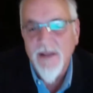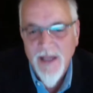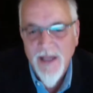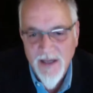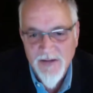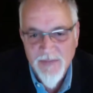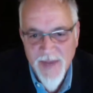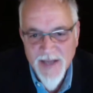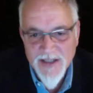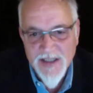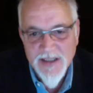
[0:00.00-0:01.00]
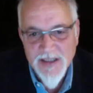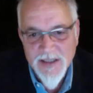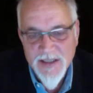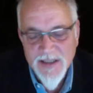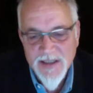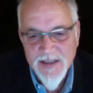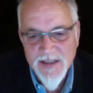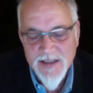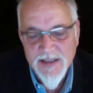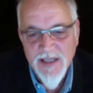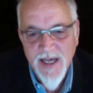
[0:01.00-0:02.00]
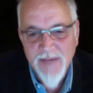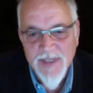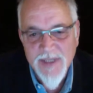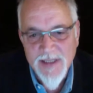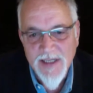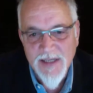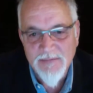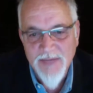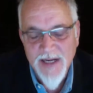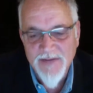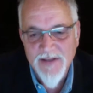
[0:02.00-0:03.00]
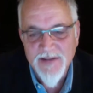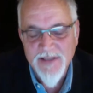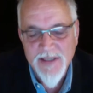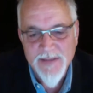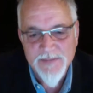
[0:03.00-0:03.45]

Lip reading: king's magic is happening and manifesting.